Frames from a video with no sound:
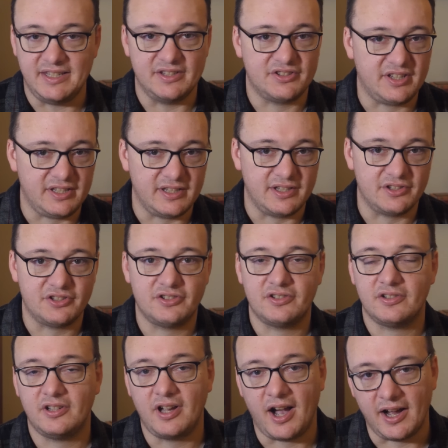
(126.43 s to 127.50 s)

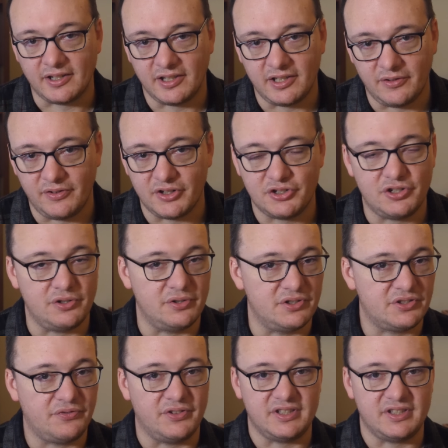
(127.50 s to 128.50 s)
dizziness, cognitive issues,